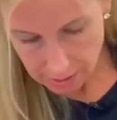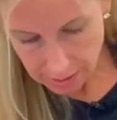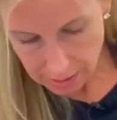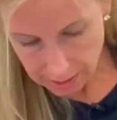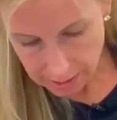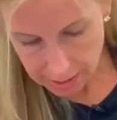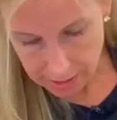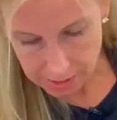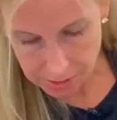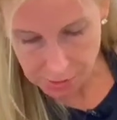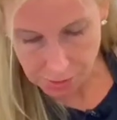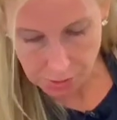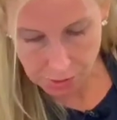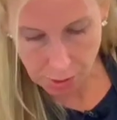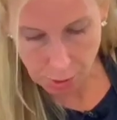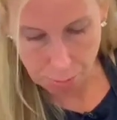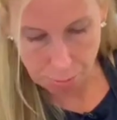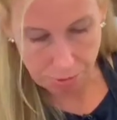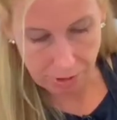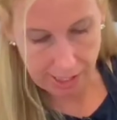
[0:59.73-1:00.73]
And it's
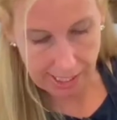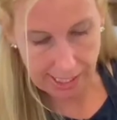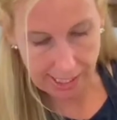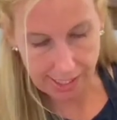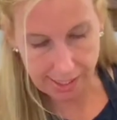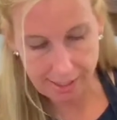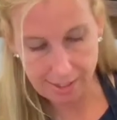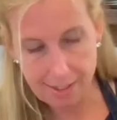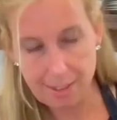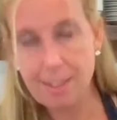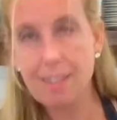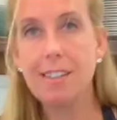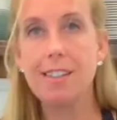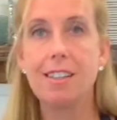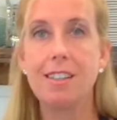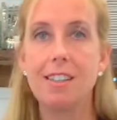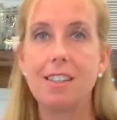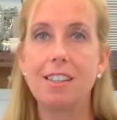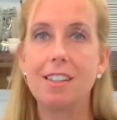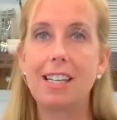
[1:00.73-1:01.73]
so pretty.
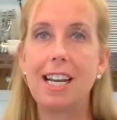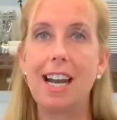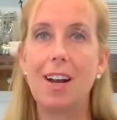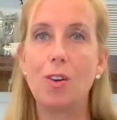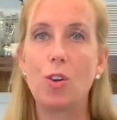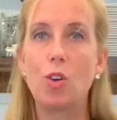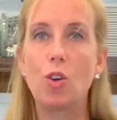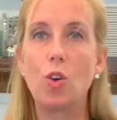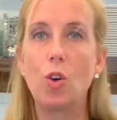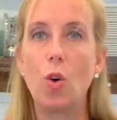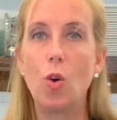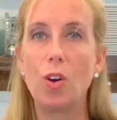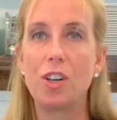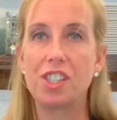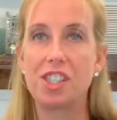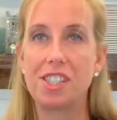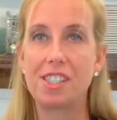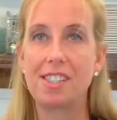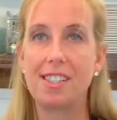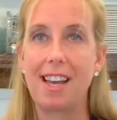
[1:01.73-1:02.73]
Look how
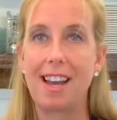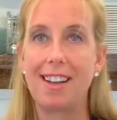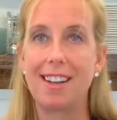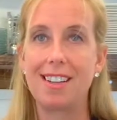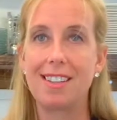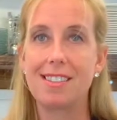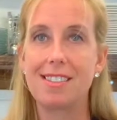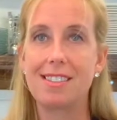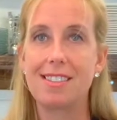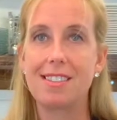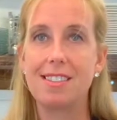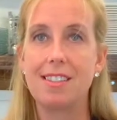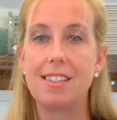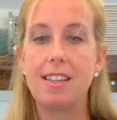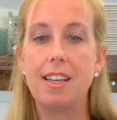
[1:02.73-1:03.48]
gorgeous that is.